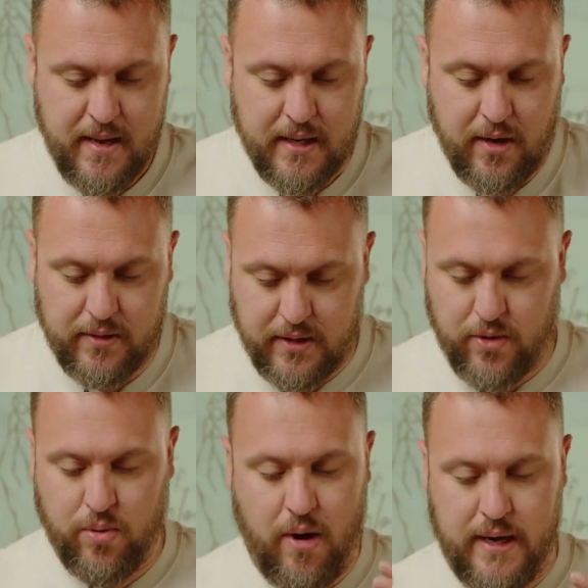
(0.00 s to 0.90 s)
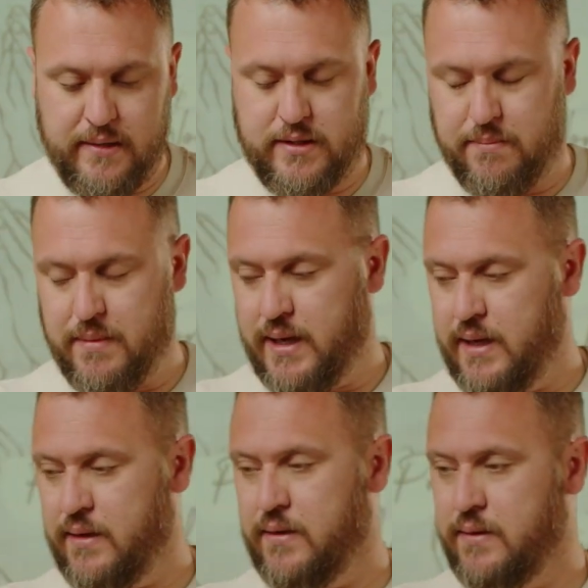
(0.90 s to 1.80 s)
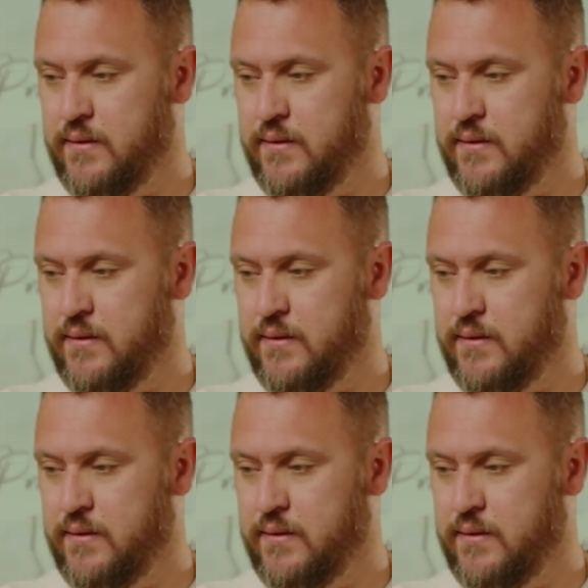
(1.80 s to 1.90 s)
You know, the crying to me